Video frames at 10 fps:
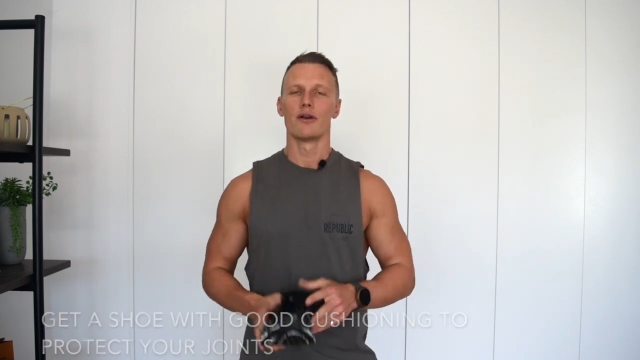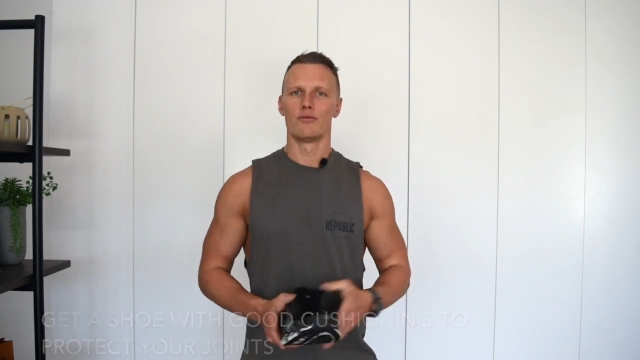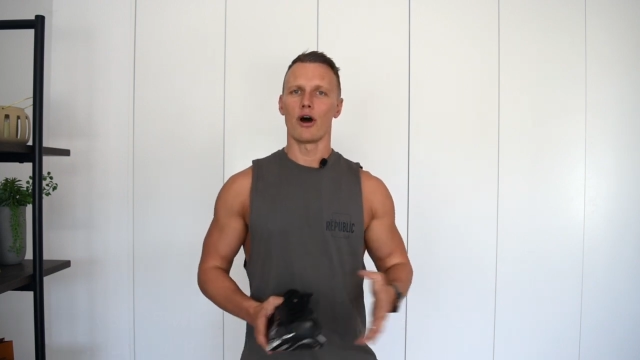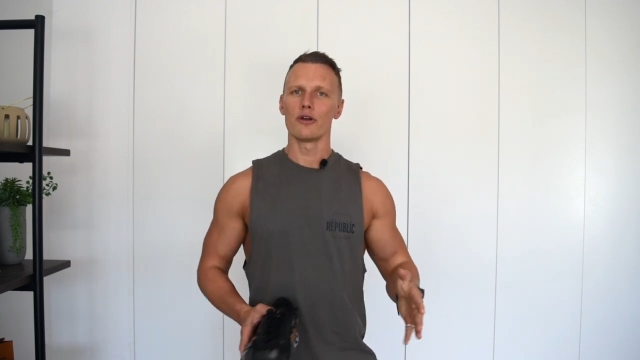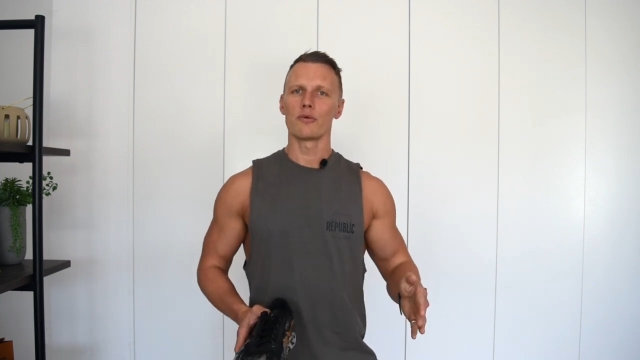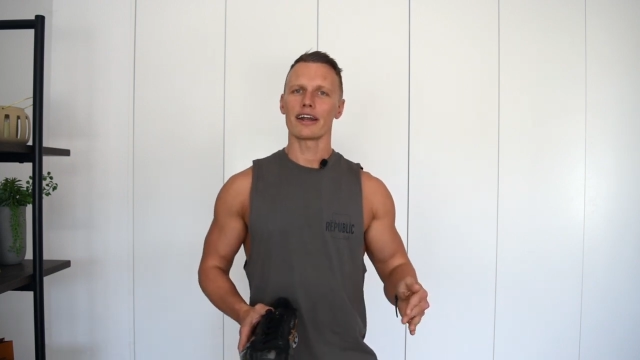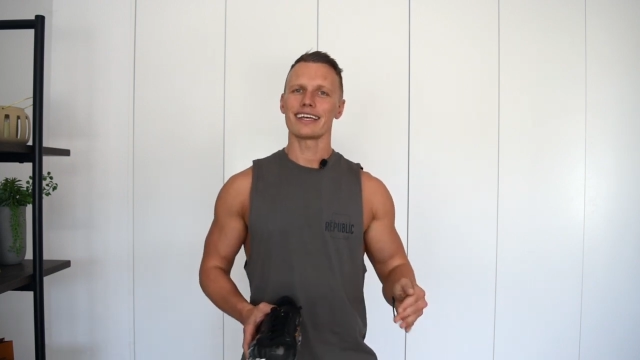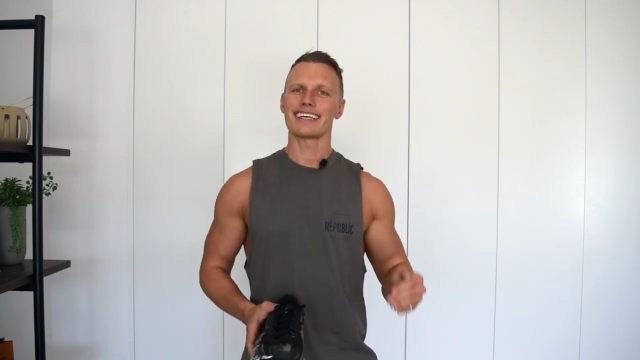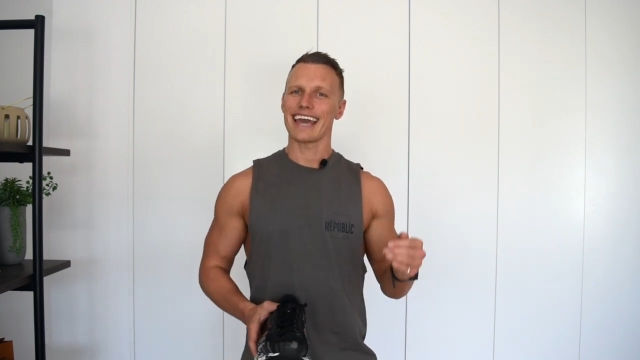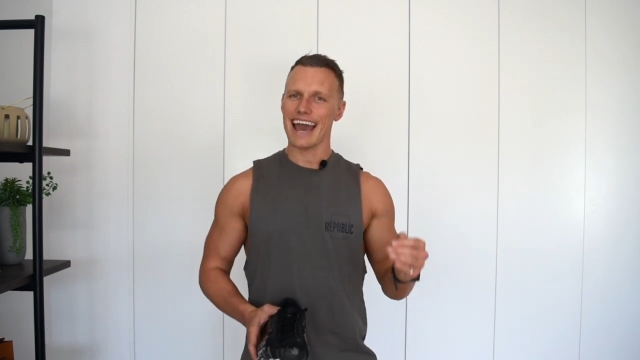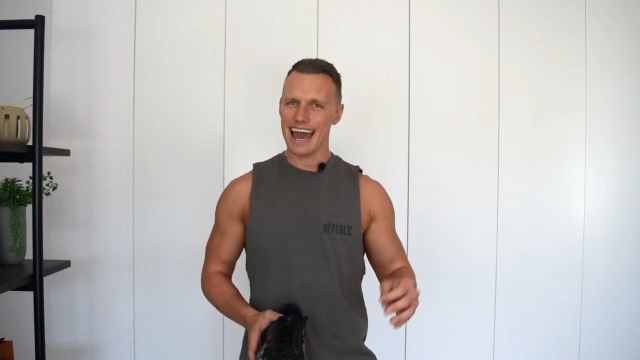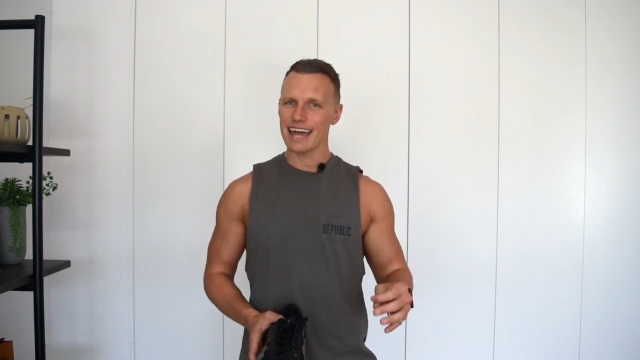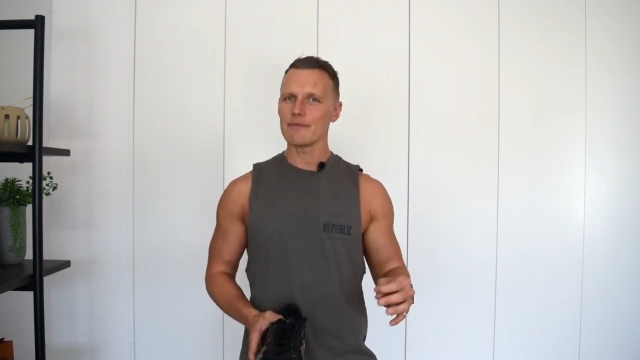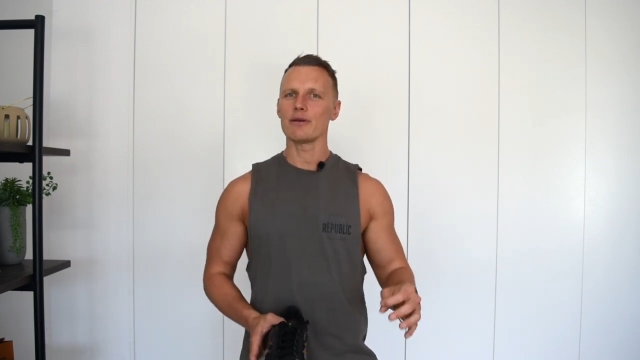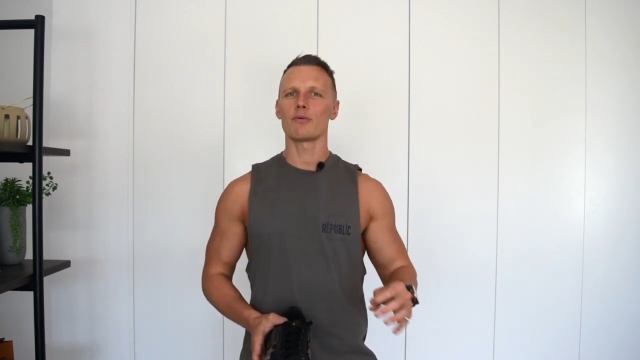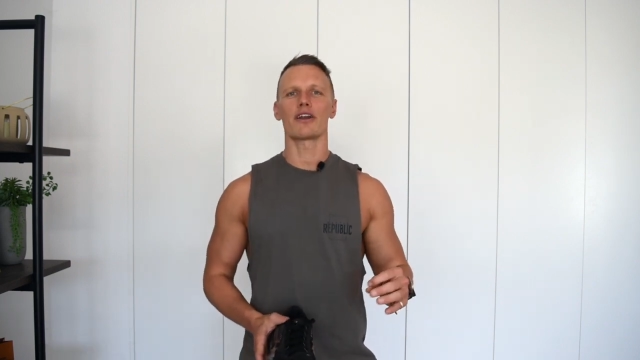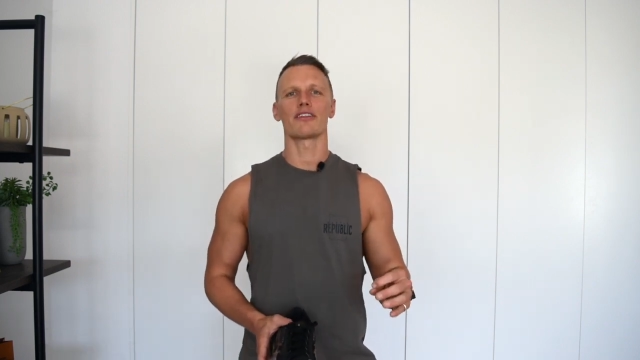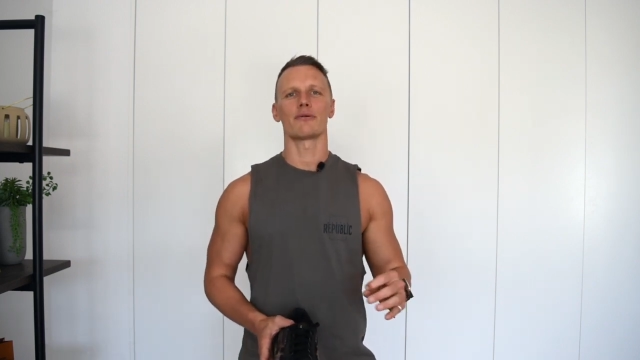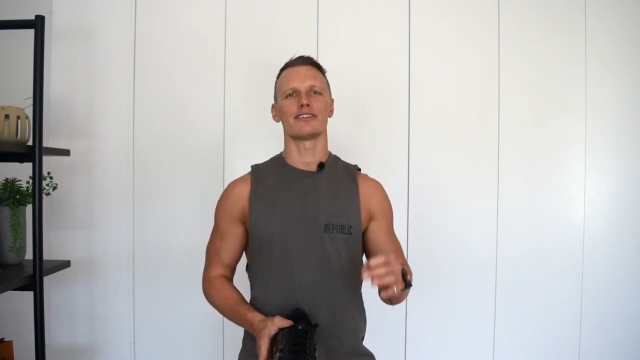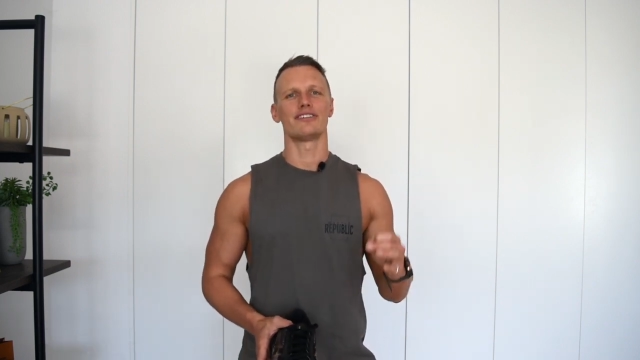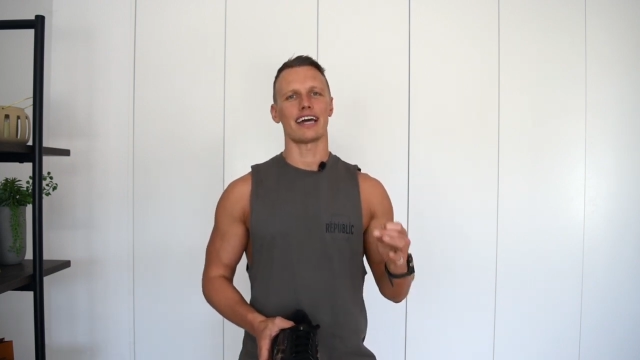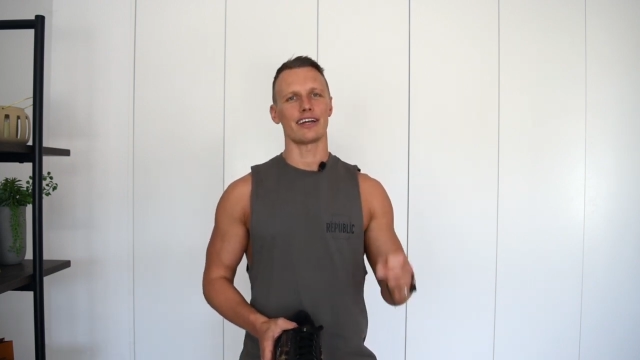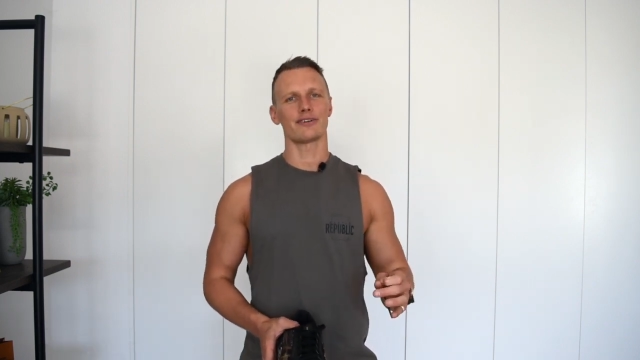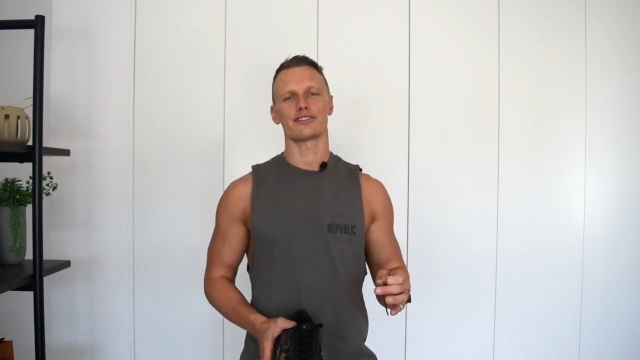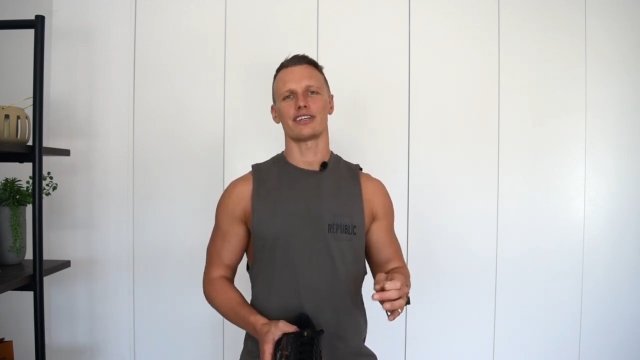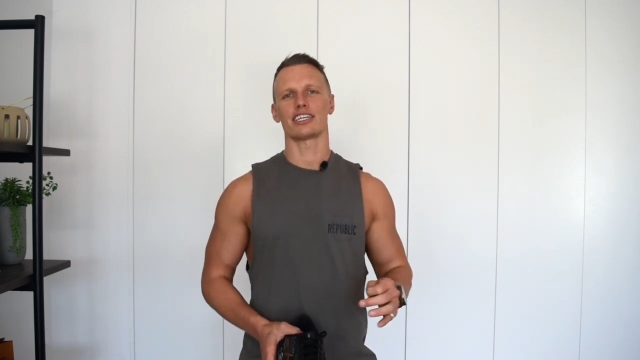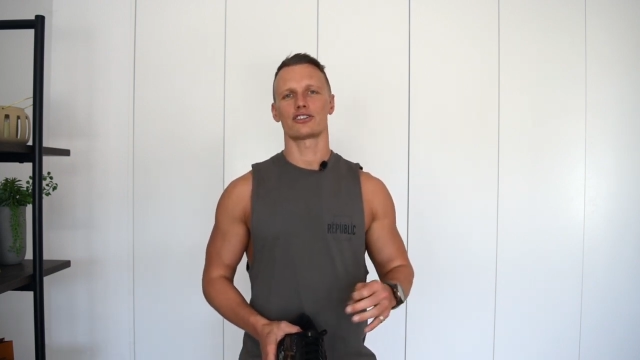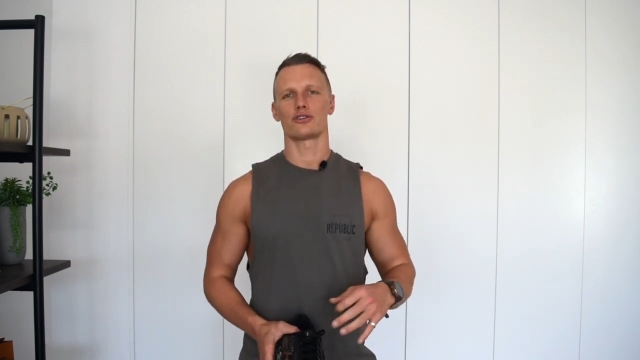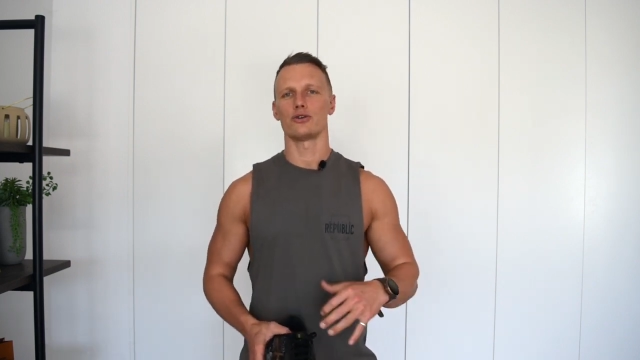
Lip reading: Road running can be one of the most dangerous things